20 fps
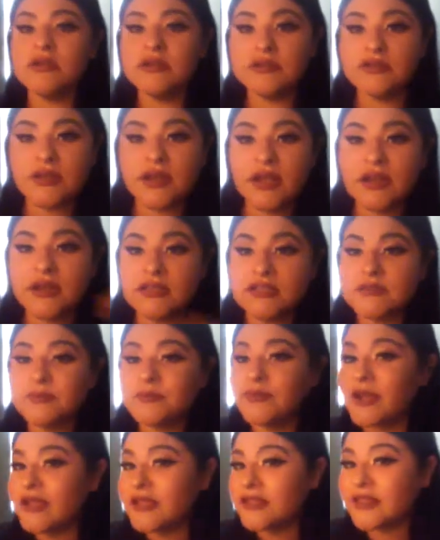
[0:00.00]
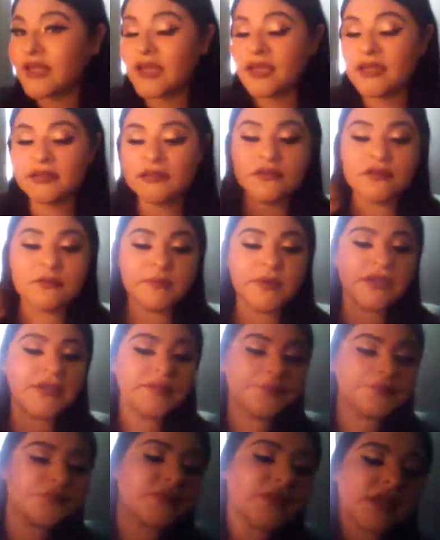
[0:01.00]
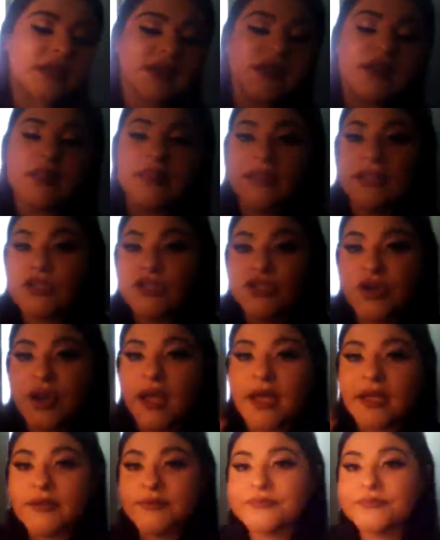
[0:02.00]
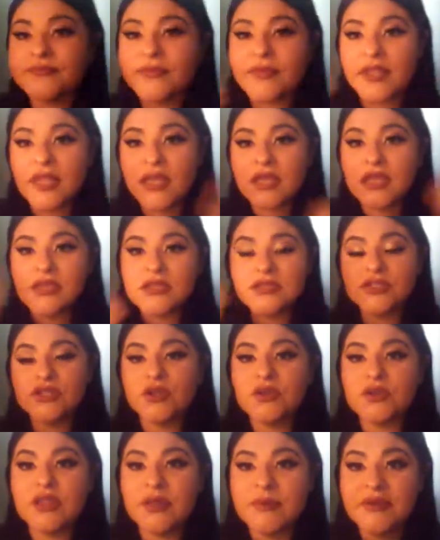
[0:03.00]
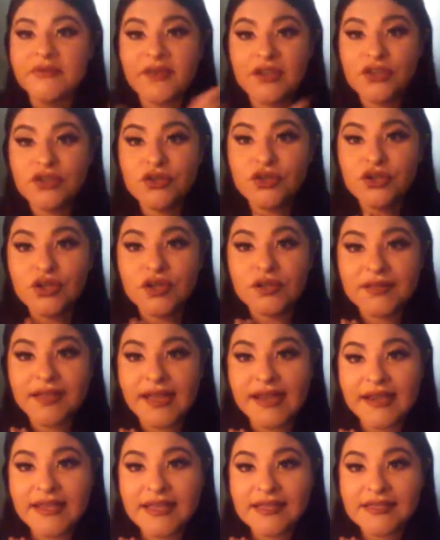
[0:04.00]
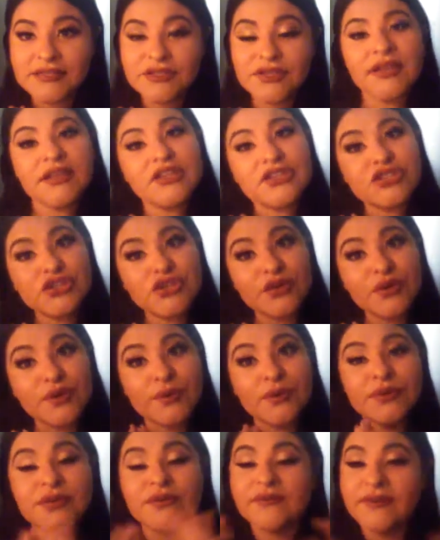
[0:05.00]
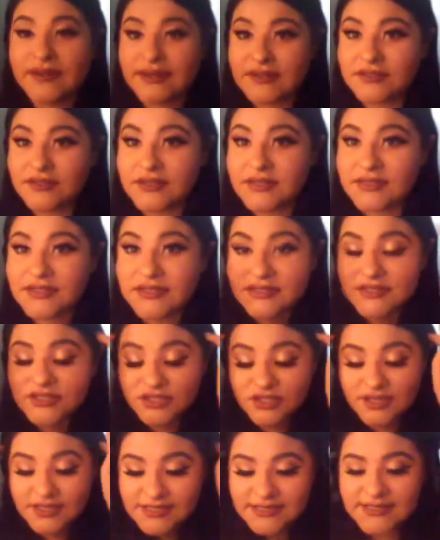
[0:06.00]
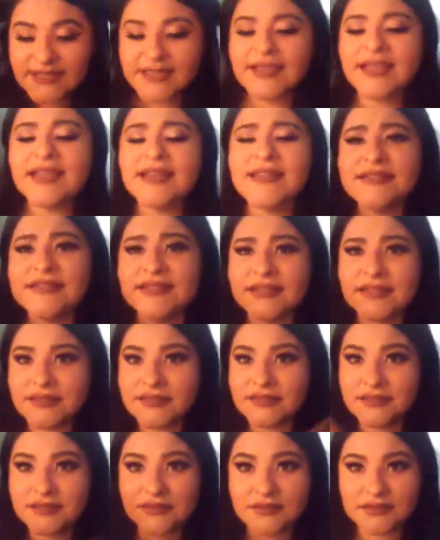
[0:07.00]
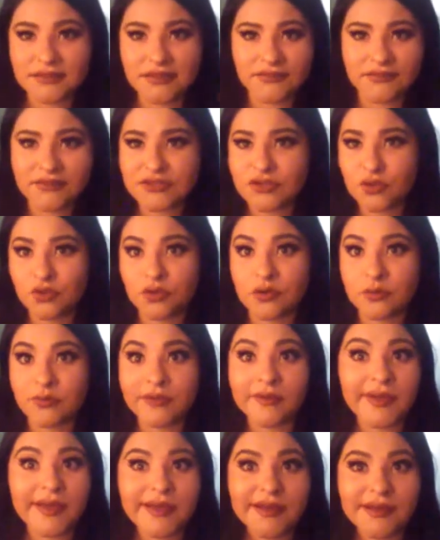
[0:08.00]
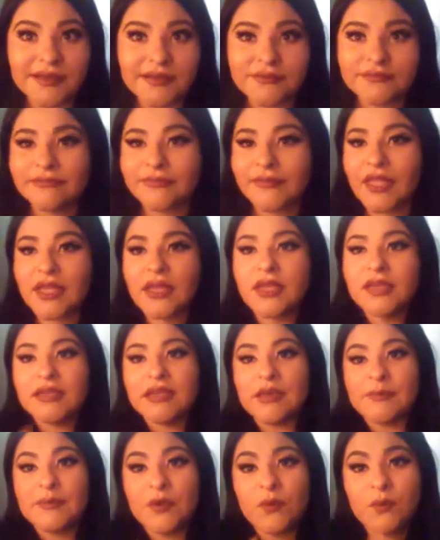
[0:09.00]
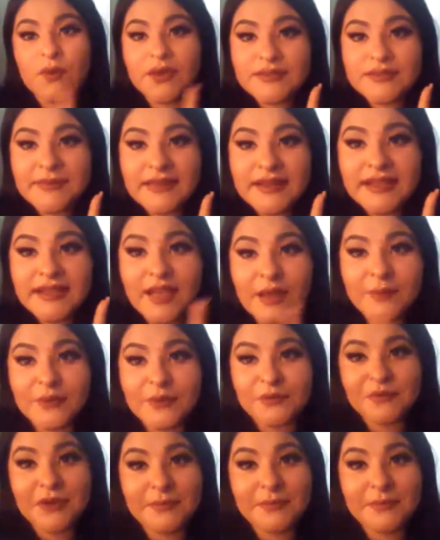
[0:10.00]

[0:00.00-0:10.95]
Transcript: So kind of spray that a little bit, kind of let it dry. So let me find you good lighting so I can show you the final look so you guys can kind of see instead of this horrible lighting. Give me 1 minute, I'll be